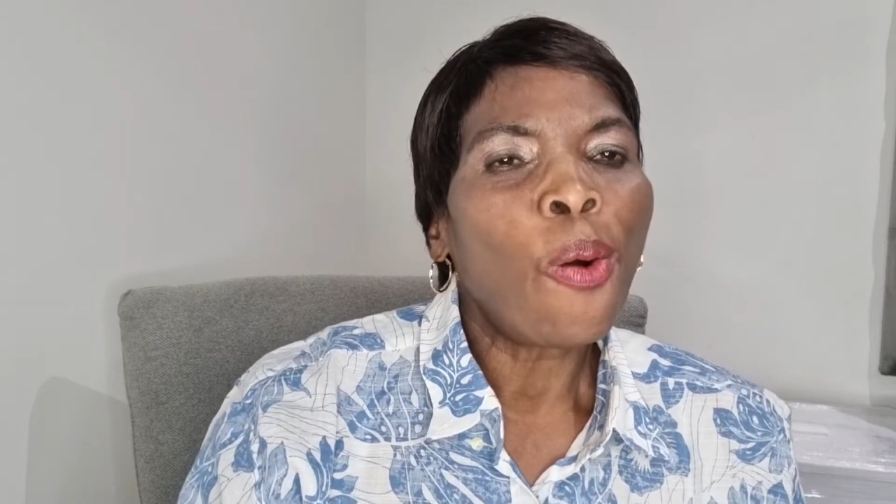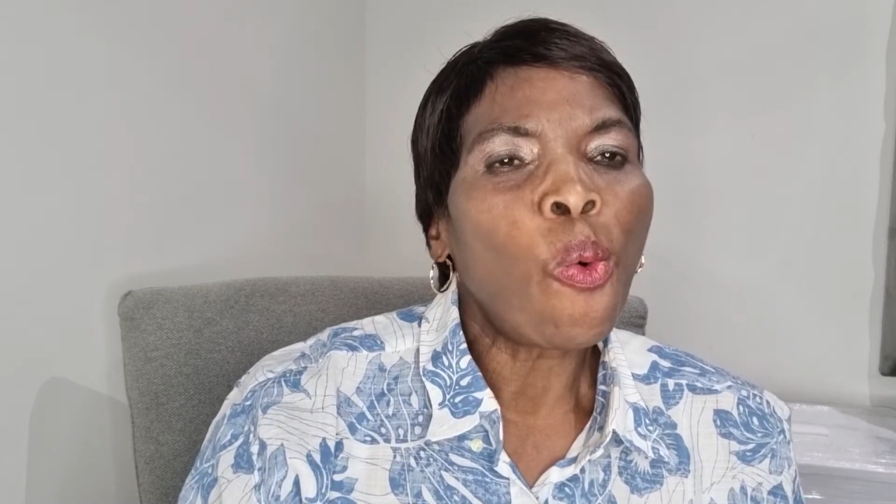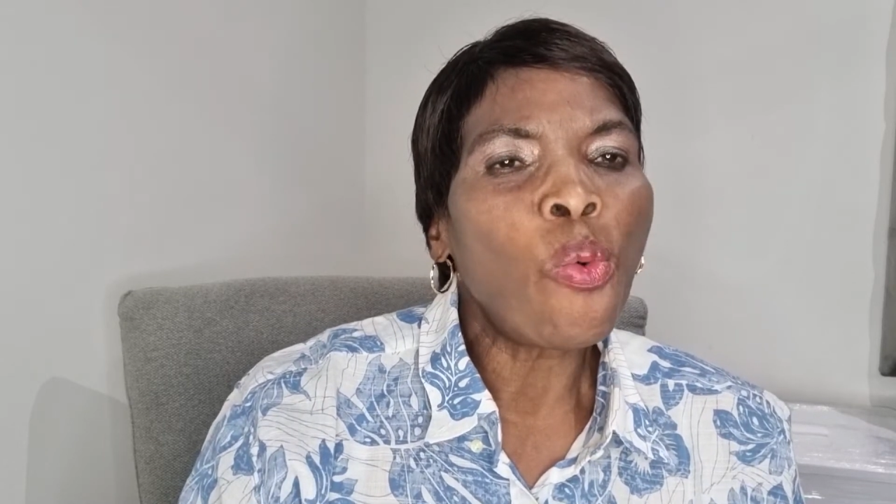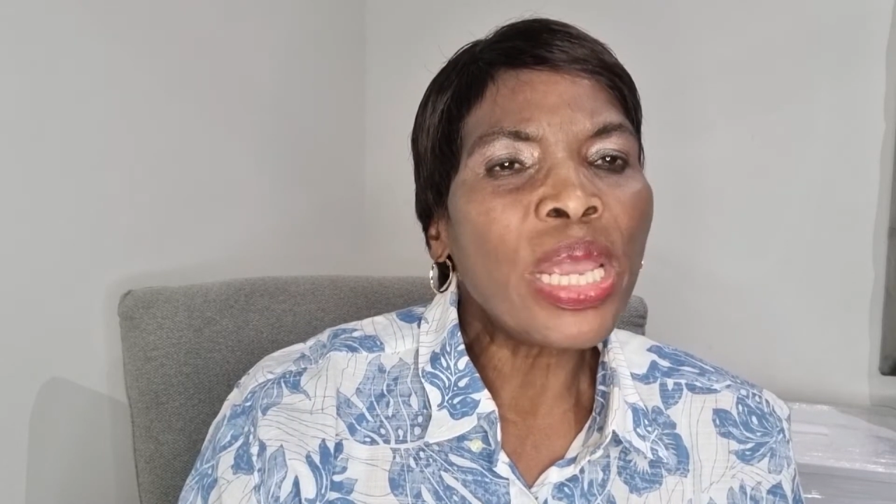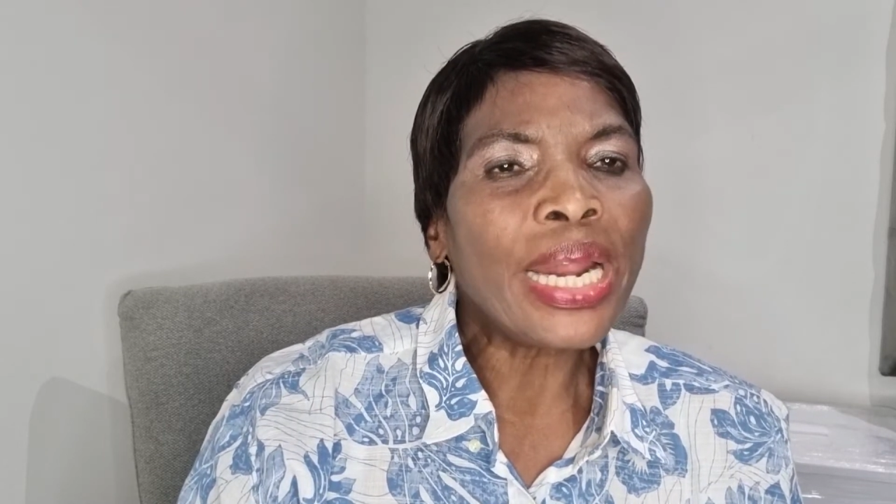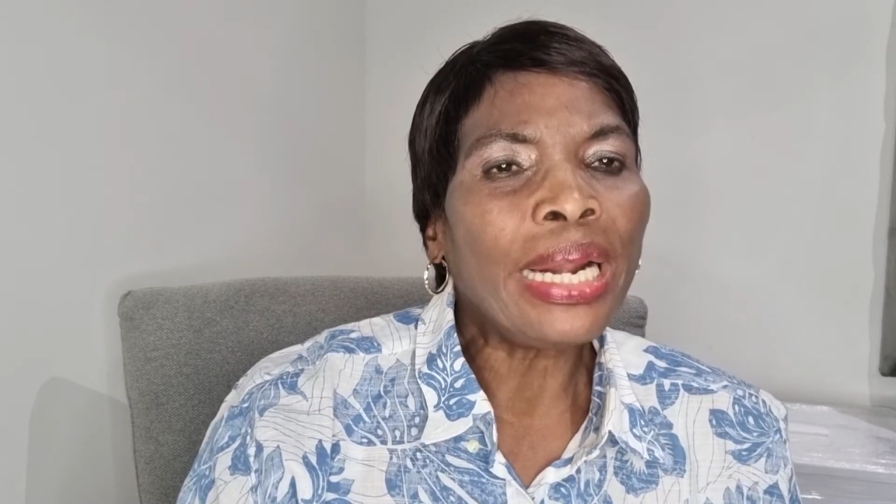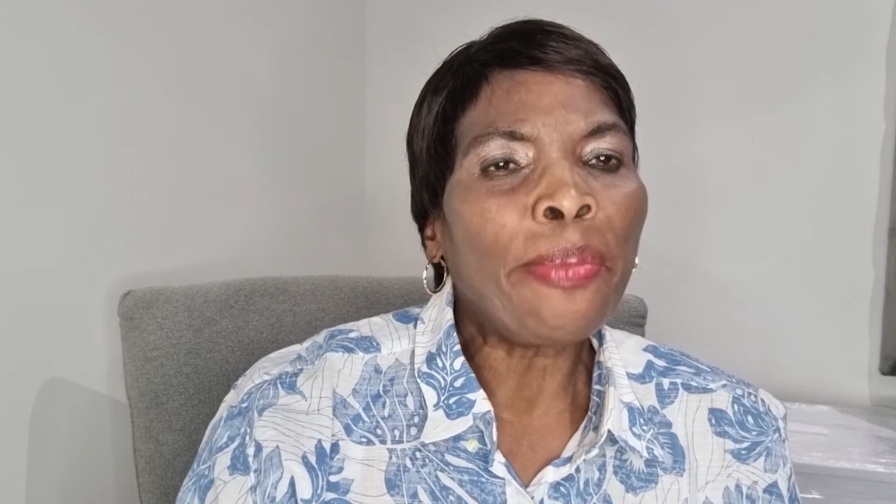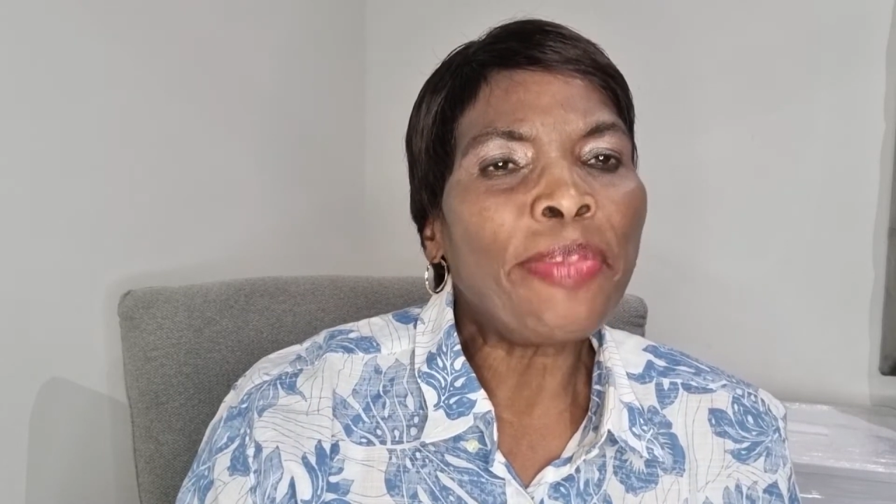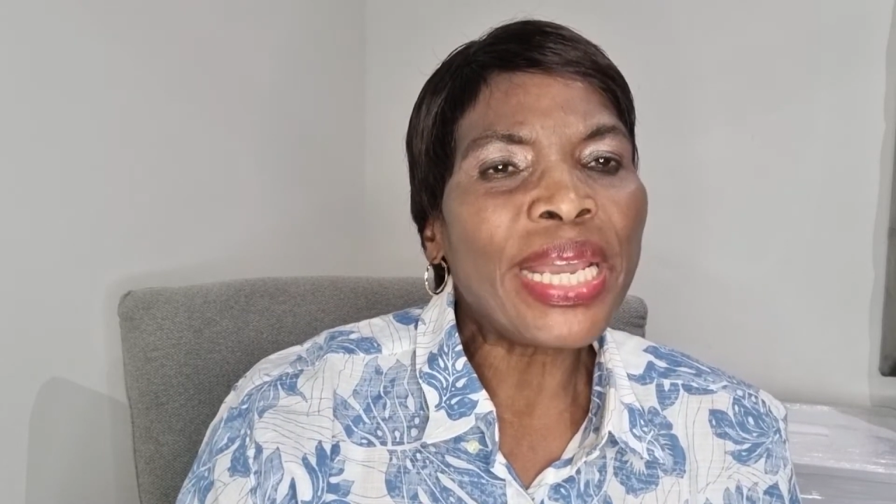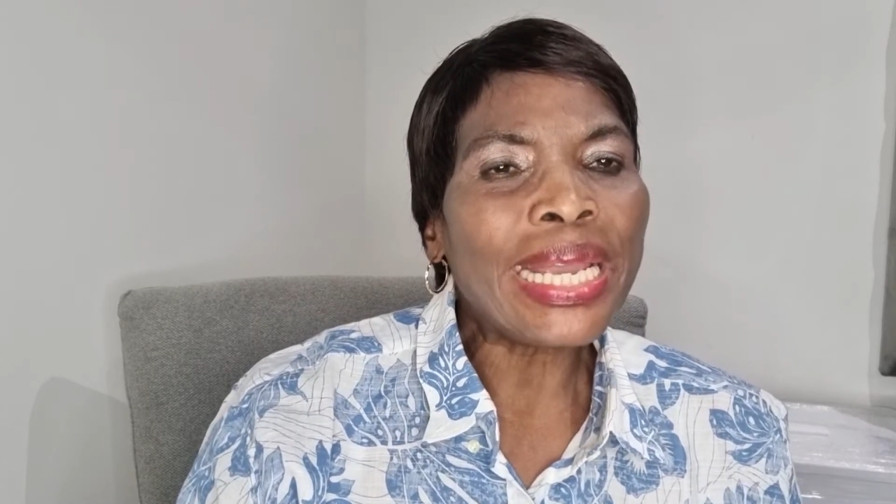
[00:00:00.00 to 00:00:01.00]
will
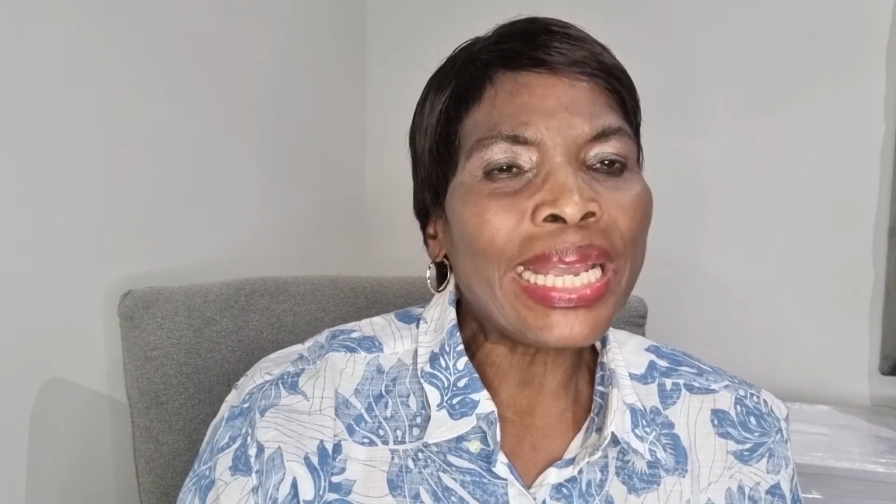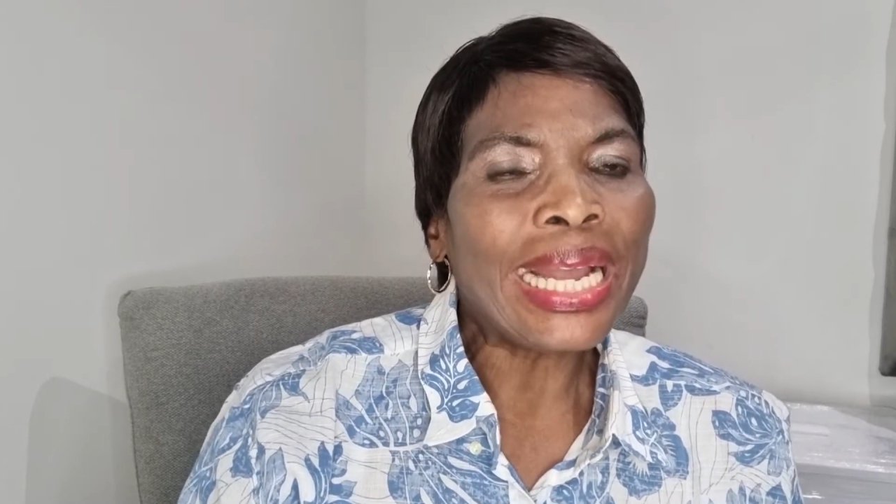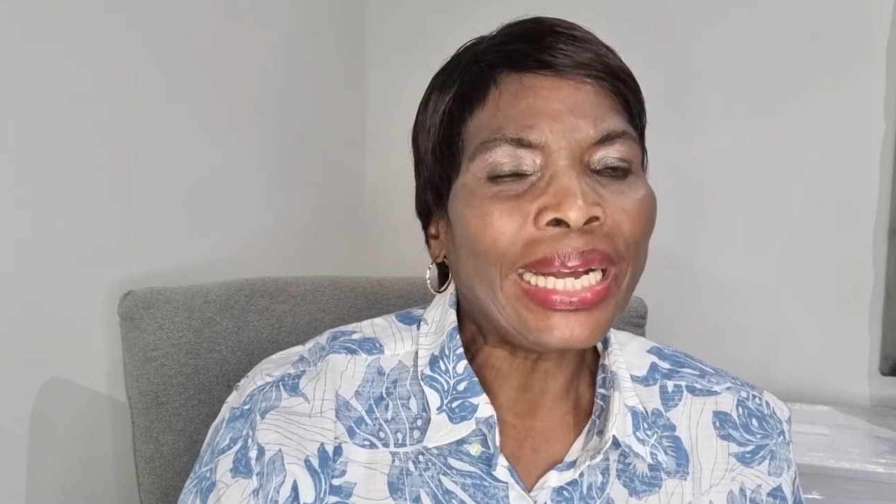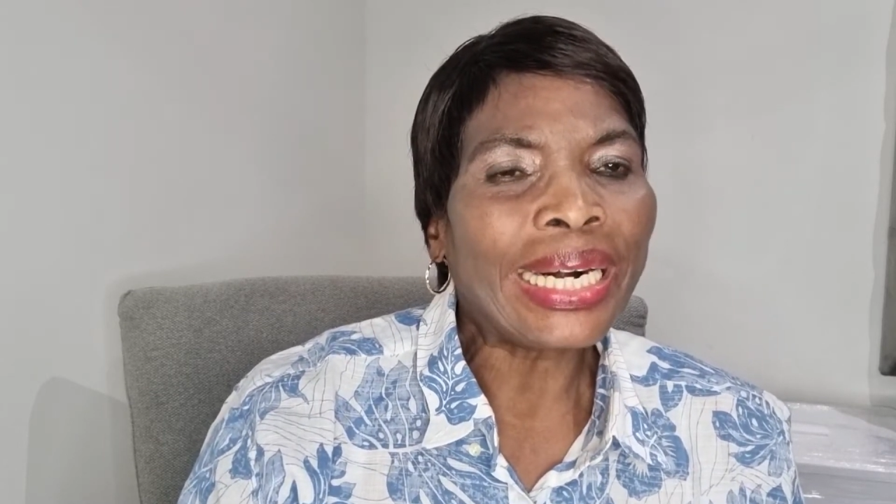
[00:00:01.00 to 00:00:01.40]
be